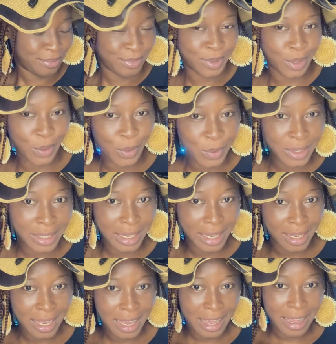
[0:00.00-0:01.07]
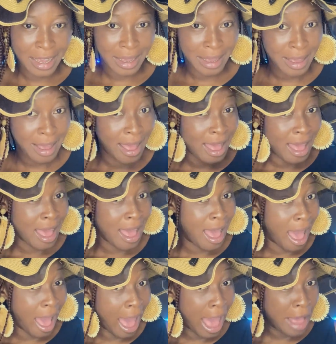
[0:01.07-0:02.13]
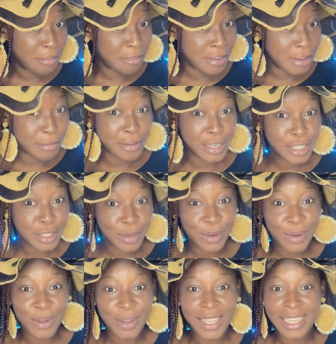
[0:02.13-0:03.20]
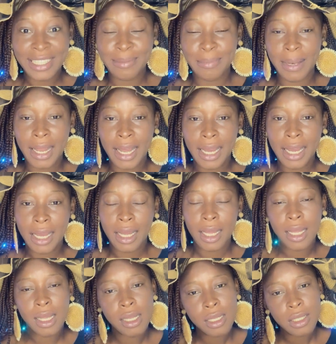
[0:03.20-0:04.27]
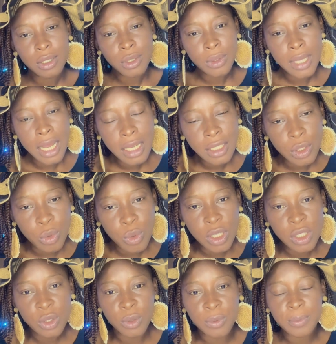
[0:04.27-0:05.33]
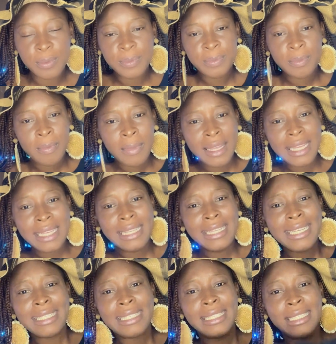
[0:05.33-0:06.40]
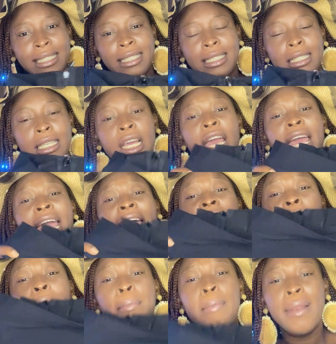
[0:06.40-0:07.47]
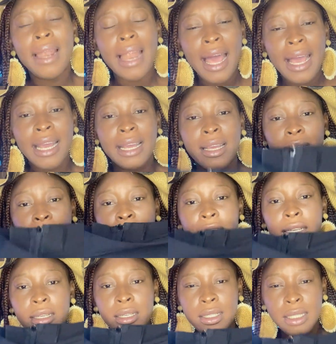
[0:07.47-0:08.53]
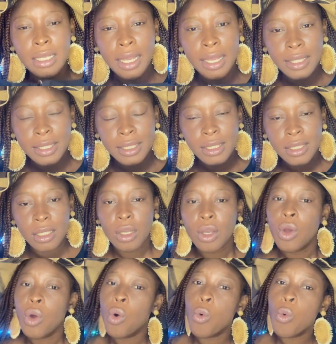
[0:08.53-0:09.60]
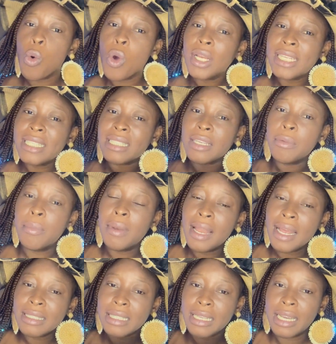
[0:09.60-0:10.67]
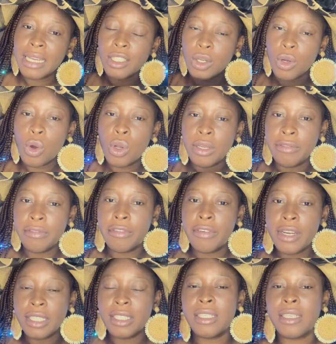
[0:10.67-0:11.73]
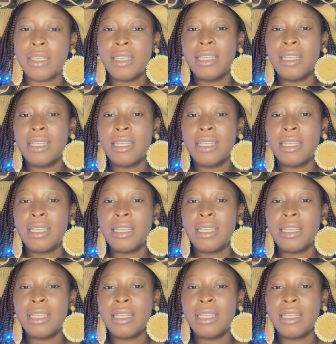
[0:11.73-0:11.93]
No wonder her favorite color is black. So that's the question. This is a black skirt. What is a black skirt called in French?